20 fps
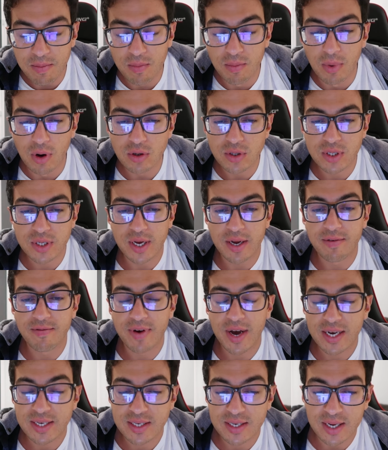mostly
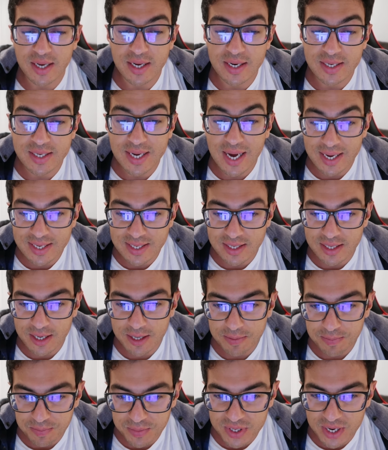invest in
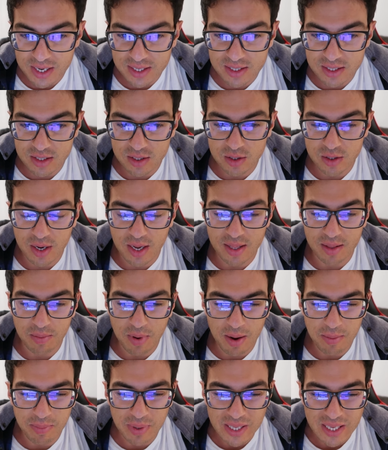Tesla. Tesla's, I
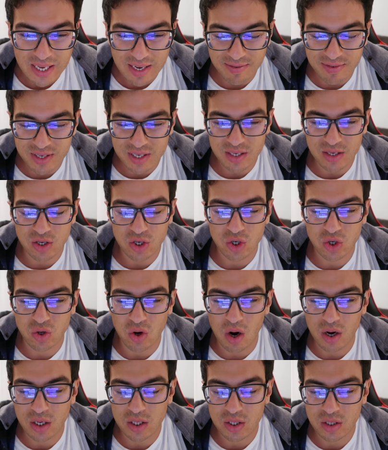believe it's their
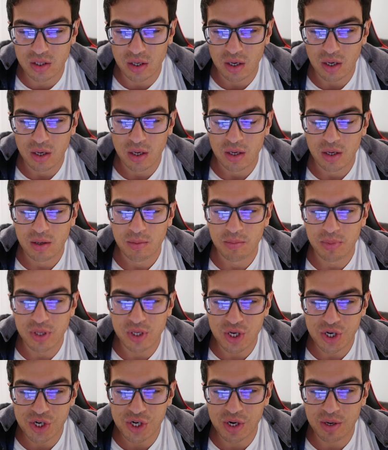strongest
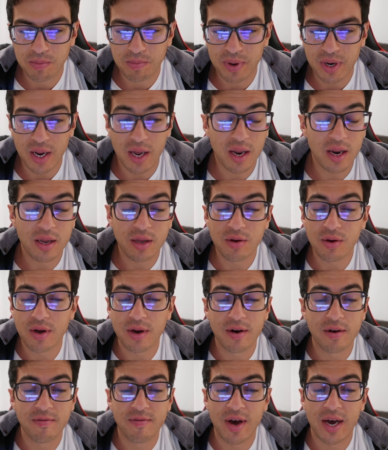position, but you
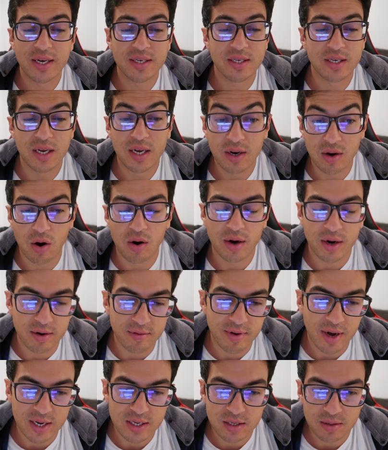can invest in ARK
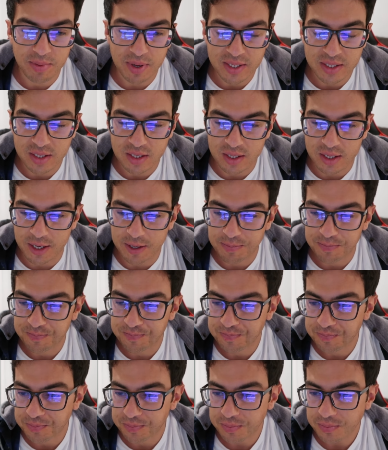Invest basically
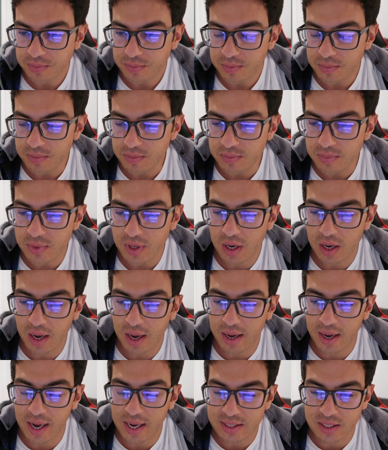
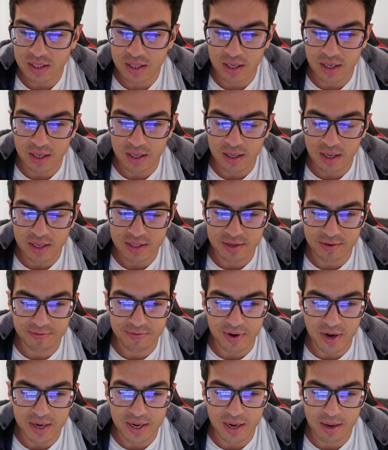as a
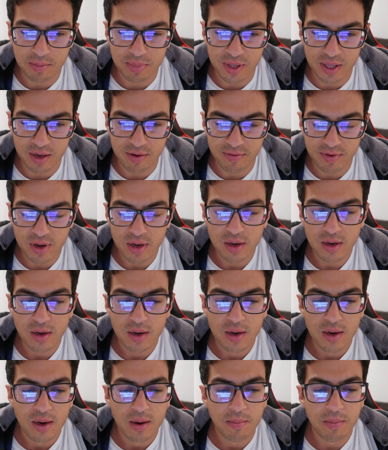fund, I believe.
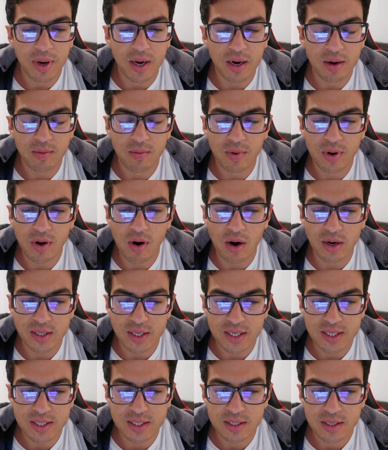But
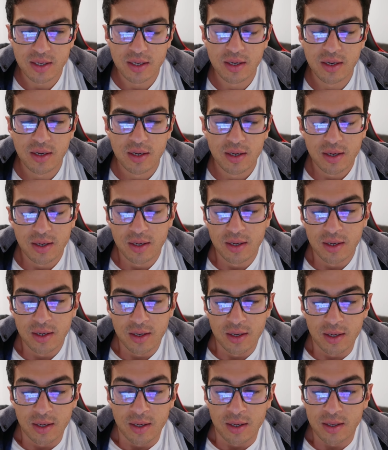regardless,
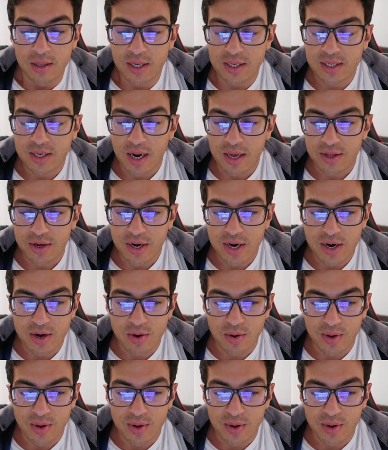that's neither here